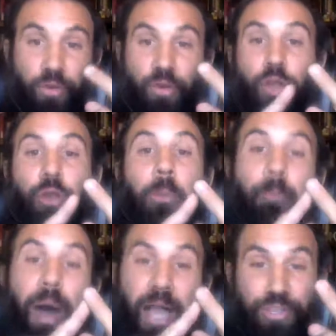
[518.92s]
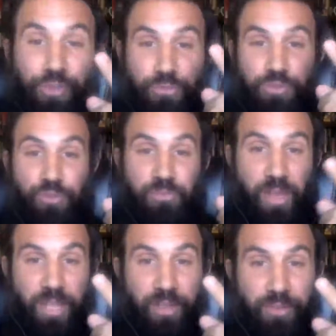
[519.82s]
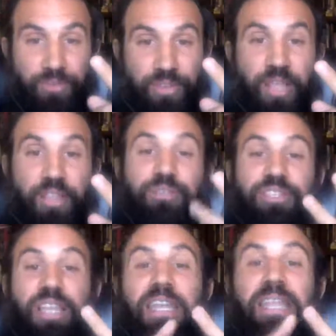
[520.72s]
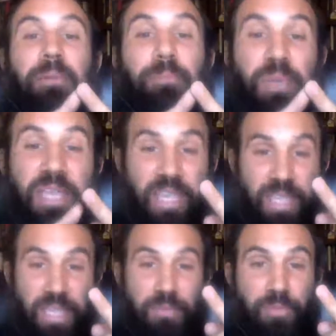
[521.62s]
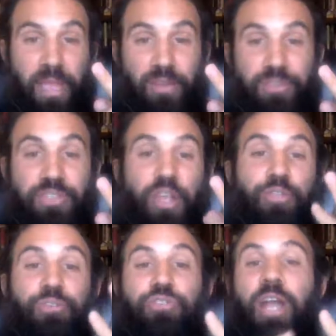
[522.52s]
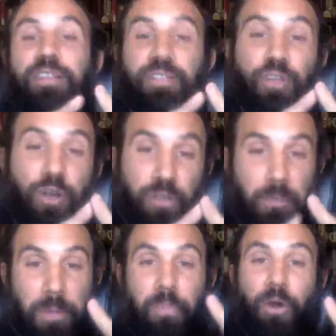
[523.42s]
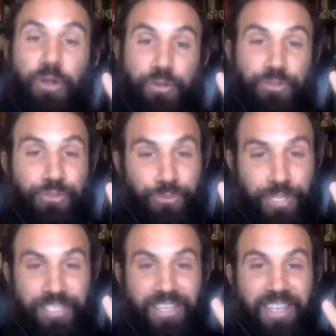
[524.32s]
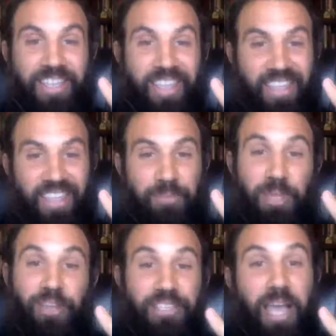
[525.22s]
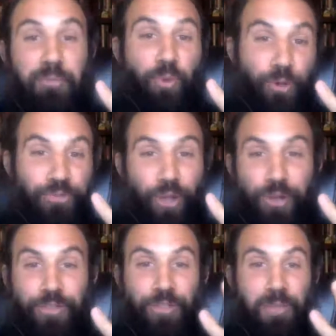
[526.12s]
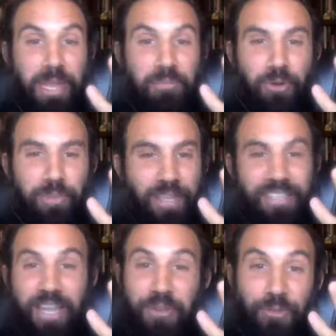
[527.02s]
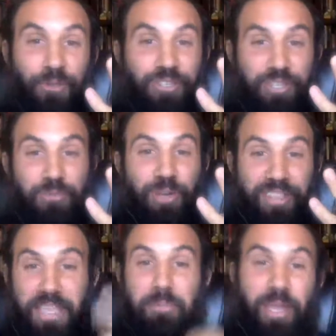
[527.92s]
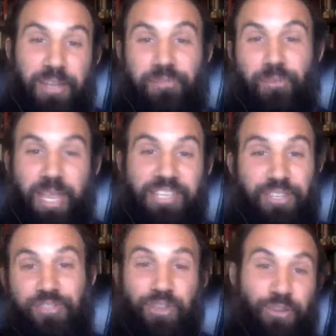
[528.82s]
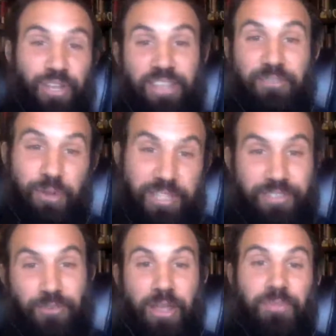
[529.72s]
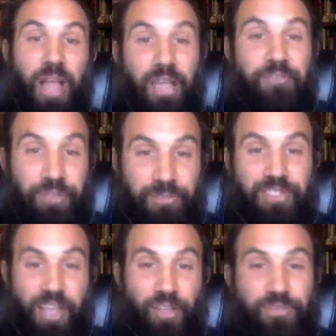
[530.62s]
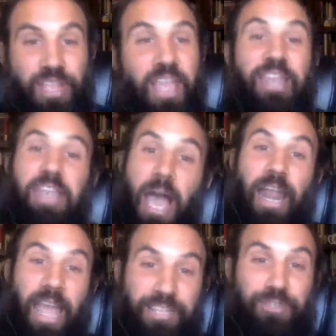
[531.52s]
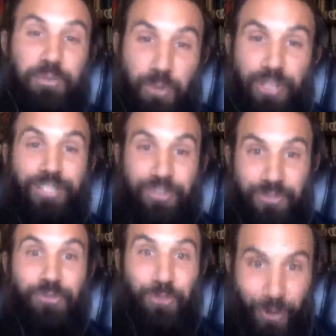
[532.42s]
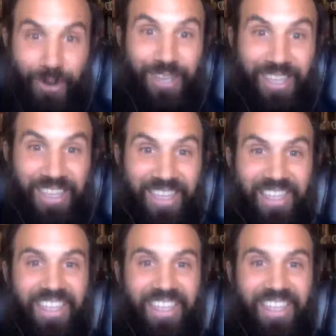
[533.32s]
they're on my YouTube videos, they're sending me emails, they're trying to talk to my partner, Teresa, because I won't talk to them anymore because I know they just want to take my information and turn it into an Instagram live for themselves, not actually willing to do the work.